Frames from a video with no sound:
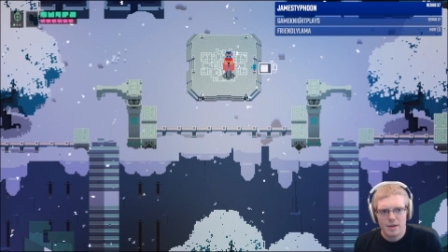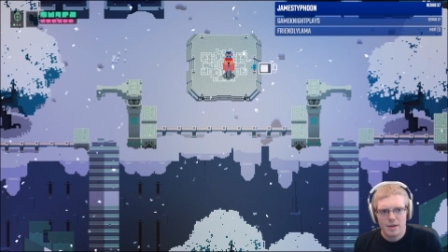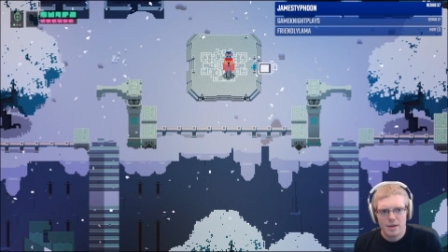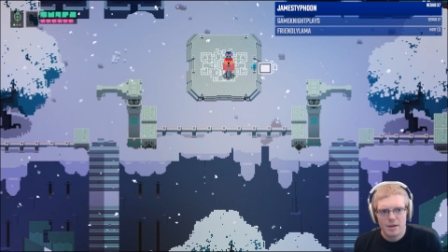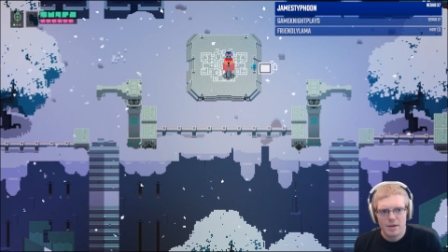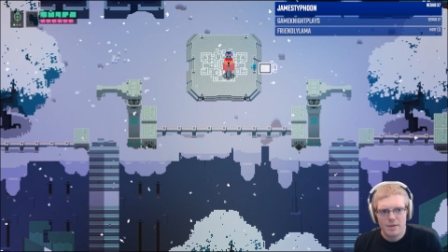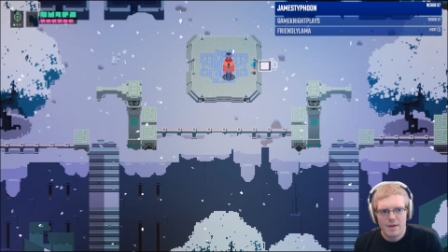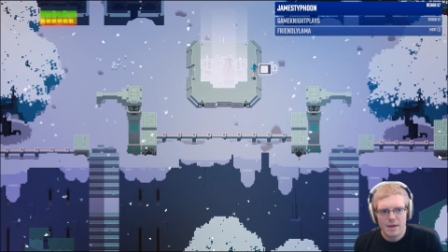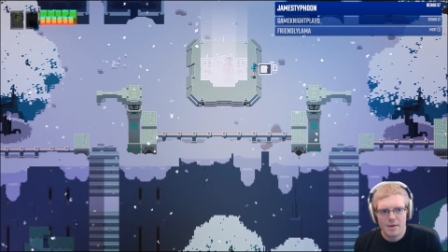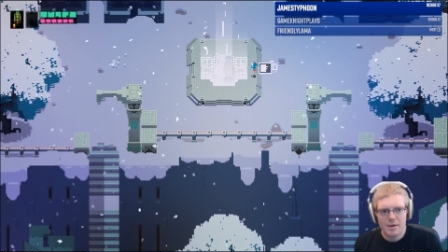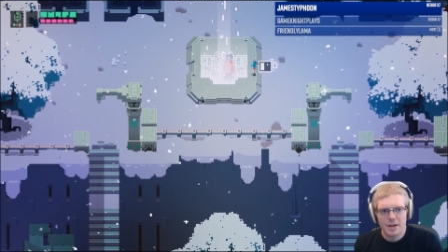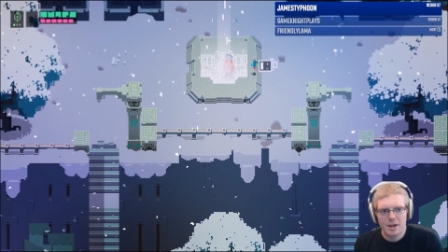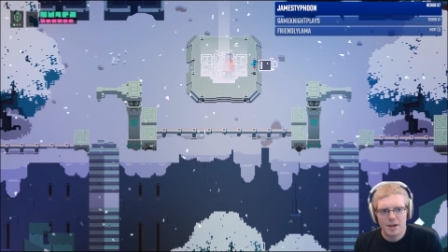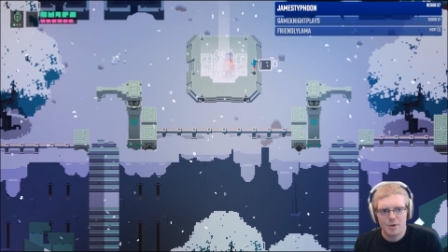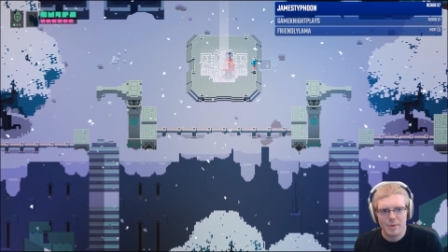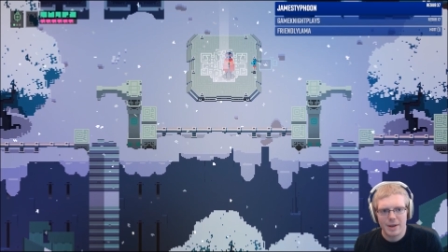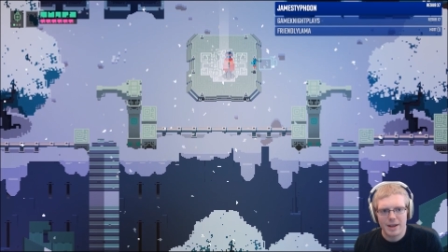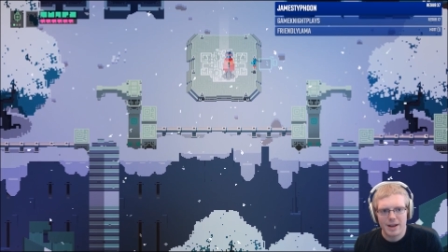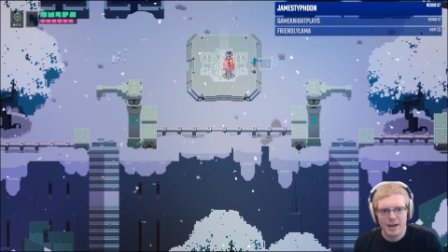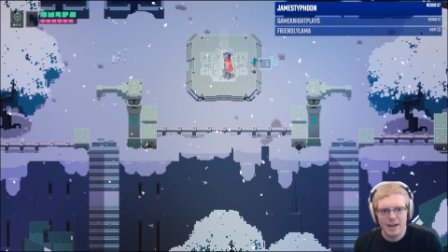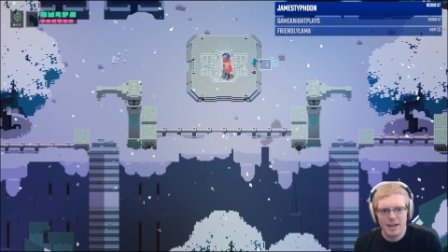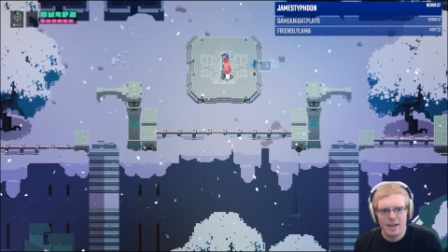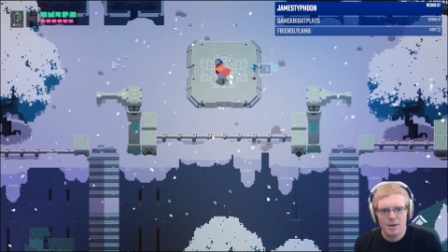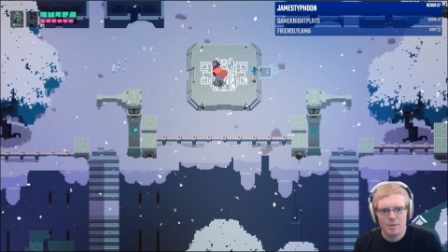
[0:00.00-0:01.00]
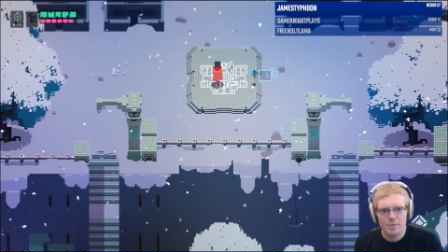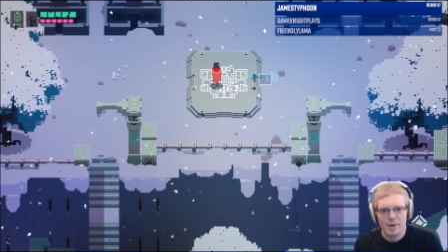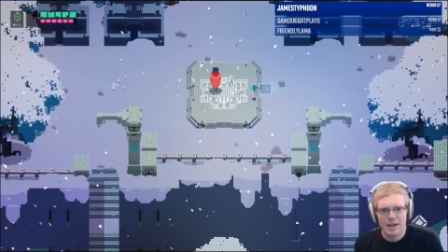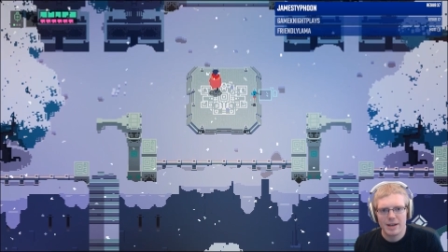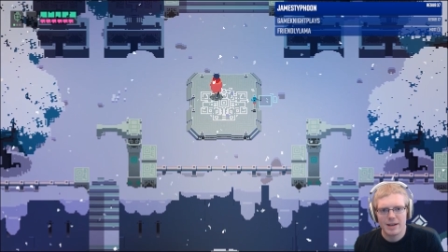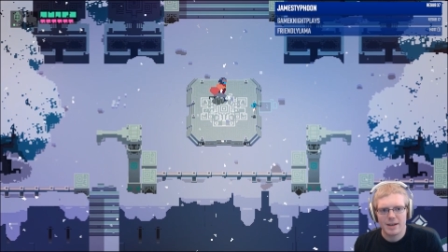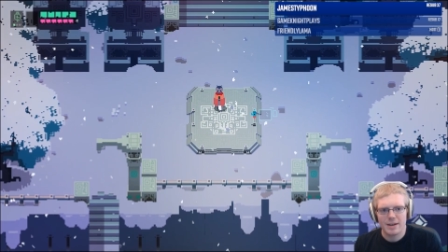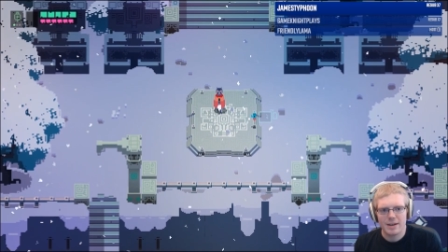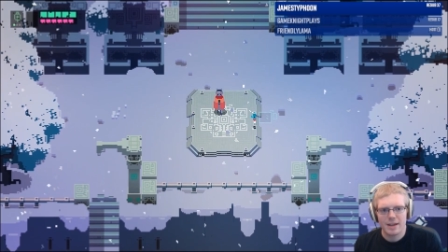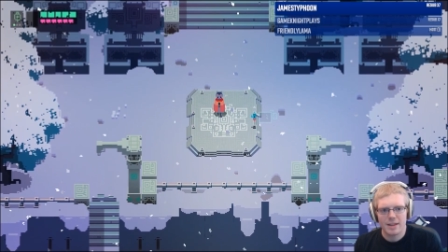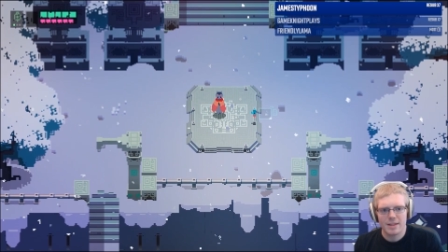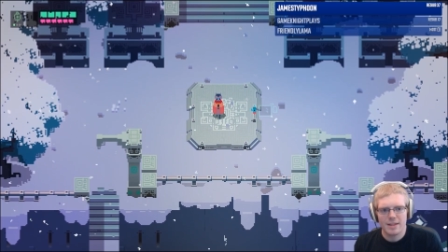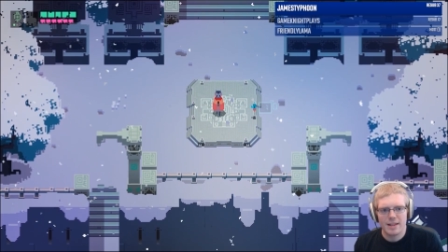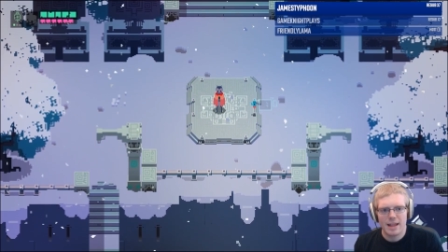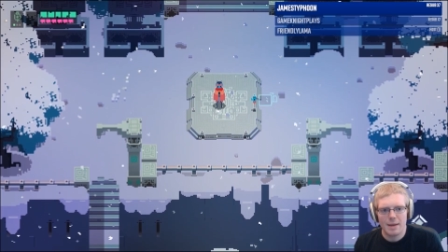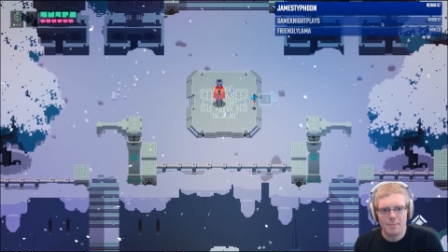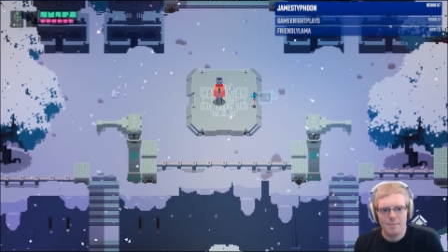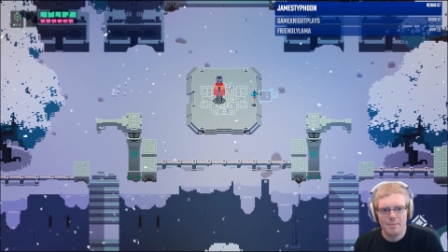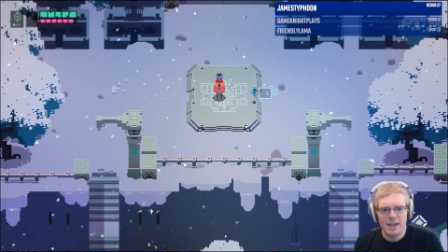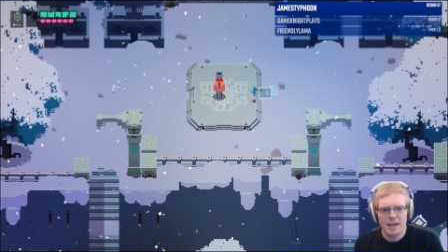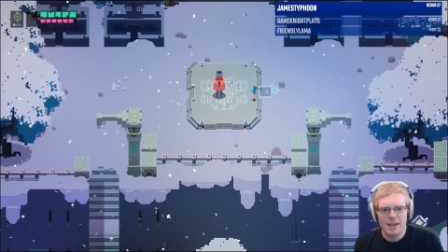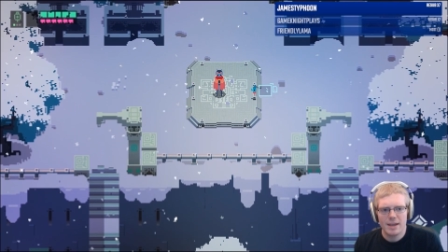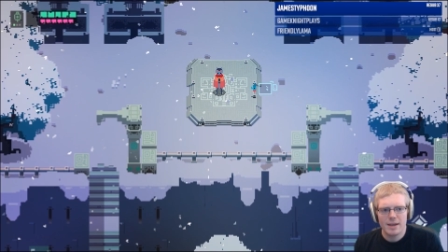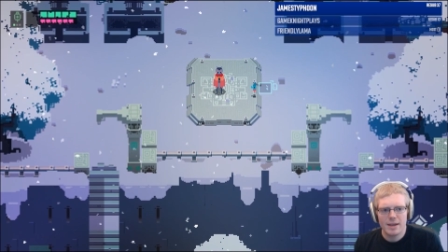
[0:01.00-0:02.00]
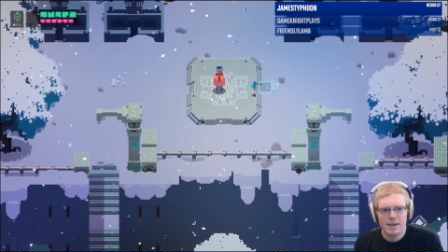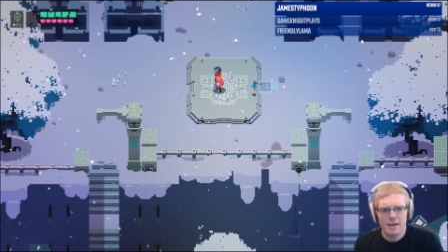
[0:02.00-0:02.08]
very quickly. Wait, it doesn't let me?